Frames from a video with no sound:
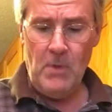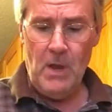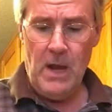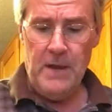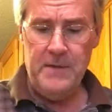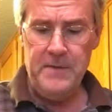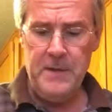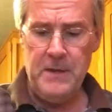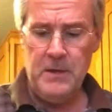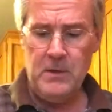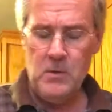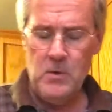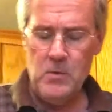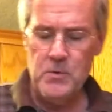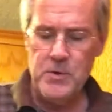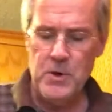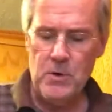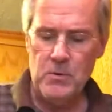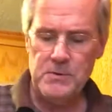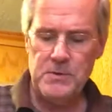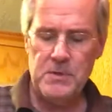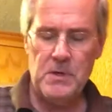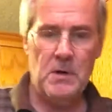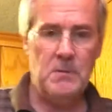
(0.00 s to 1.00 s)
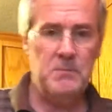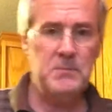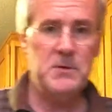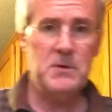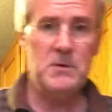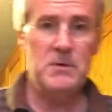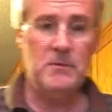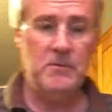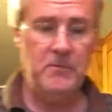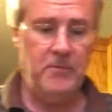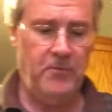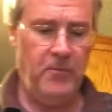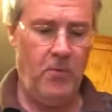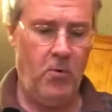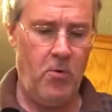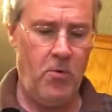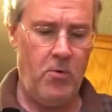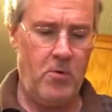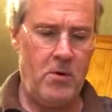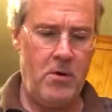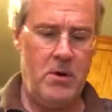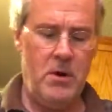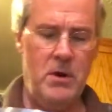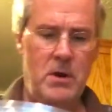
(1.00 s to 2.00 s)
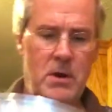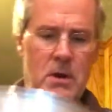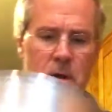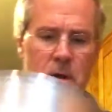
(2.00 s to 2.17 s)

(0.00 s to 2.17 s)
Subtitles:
I think those come to the fore